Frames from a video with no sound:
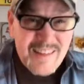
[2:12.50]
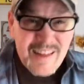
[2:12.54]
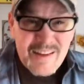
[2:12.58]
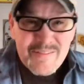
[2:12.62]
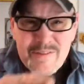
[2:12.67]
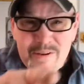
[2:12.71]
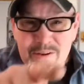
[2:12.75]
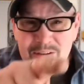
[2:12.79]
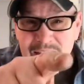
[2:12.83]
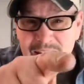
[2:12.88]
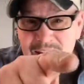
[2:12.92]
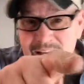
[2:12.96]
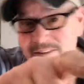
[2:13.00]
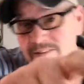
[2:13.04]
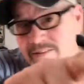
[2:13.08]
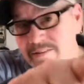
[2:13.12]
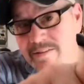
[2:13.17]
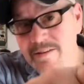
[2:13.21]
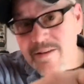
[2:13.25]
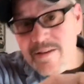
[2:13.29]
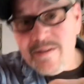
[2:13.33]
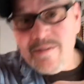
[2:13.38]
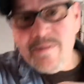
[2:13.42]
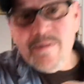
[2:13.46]
Love you
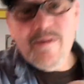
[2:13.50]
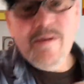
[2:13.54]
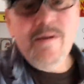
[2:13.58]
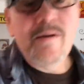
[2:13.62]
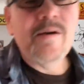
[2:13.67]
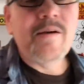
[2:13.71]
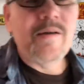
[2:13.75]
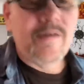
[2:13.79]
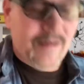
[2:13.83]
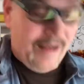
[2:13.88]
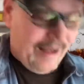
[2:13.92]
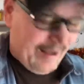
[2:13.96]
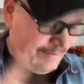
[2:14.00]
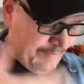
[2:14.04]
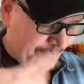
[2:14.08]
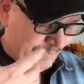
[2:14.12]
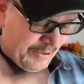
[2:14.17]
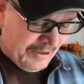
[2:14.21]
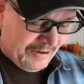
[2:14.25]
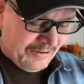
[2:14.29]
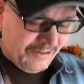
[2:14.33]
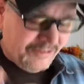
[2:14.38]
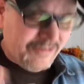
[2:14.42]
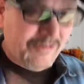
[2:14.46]
guys. I
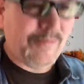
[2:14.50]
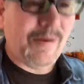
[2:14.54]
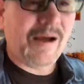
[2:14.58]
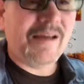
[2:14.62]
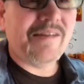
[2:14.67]
pinched